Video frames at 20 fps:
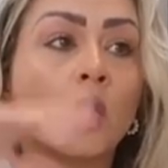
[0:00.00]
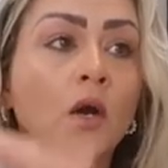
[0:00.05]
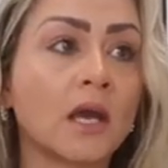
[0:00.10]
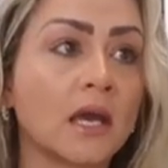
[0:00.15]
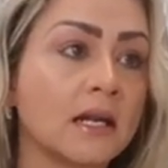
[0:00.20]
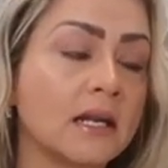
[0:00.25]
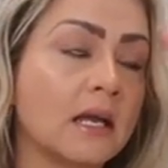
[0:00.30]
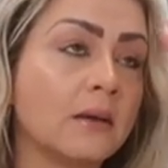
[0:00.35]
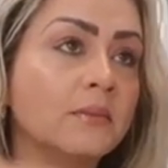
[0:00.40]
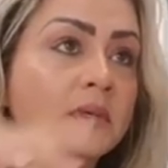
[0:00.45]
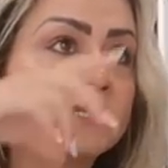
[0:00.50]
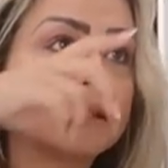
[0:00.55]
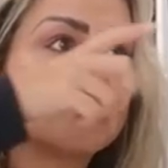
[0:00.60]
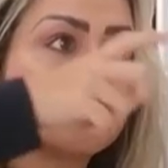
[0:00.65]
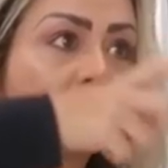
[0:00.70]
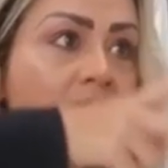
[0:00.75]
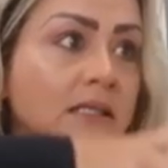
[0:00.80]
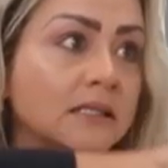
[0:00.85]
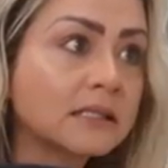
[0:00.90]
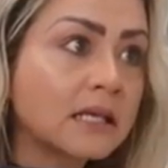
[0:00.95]
okay, let me
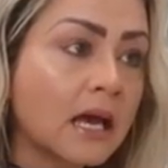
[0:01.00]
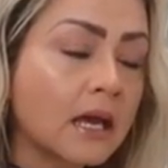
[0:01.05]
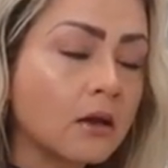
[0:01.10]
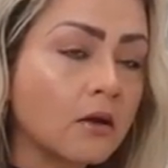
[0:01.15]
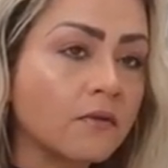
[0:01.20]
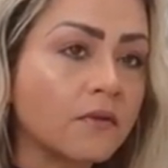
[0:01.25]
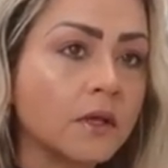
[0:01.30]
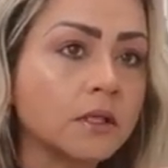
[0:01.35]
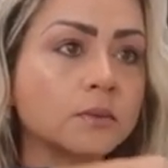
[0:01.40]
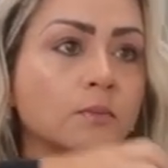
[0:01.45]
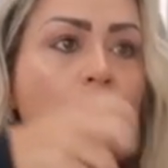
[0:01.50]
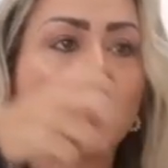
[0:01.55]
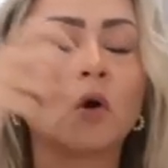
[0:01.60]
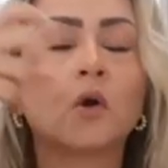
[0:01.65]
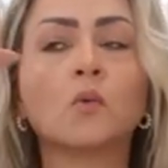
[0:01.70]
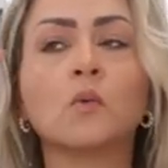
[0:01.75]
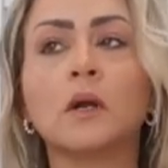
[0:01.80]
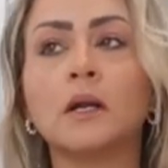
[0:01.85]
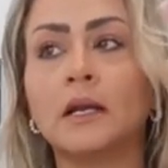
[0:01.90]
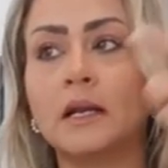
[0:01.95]
see the size of the
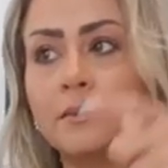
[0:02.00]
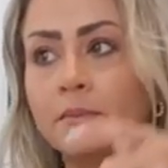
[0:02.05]
small one.